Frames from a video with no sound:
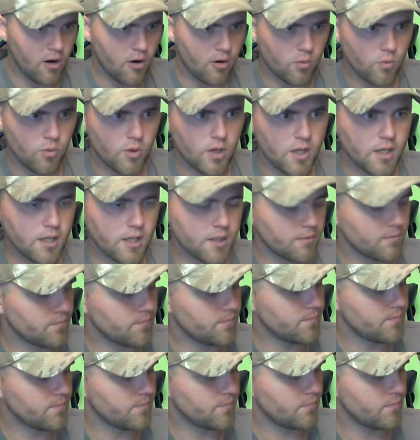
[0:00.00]
it away
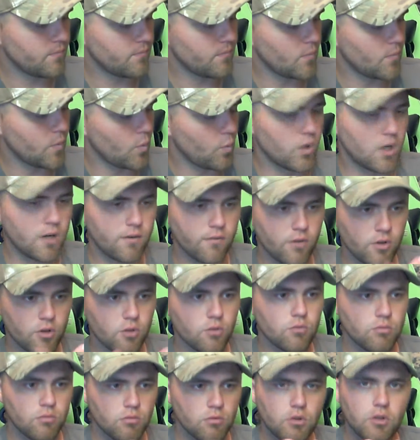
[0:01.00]
whenever
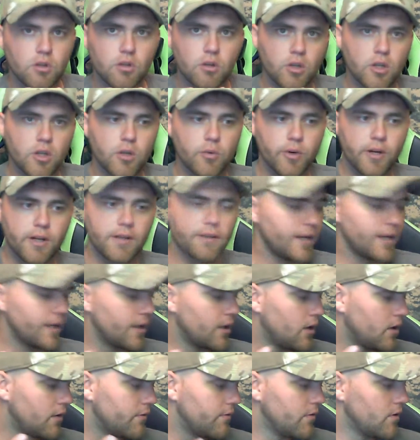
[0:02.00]
you get ready to take it
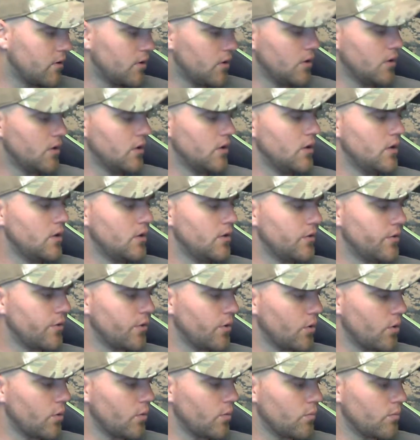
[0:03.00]
off.
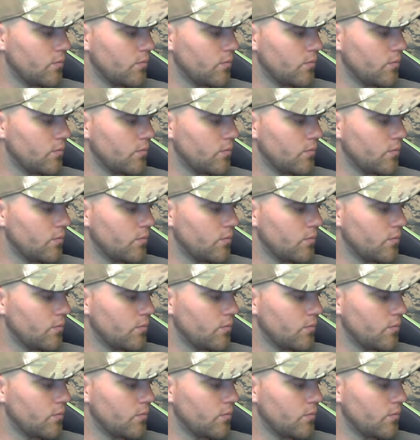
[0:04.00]
So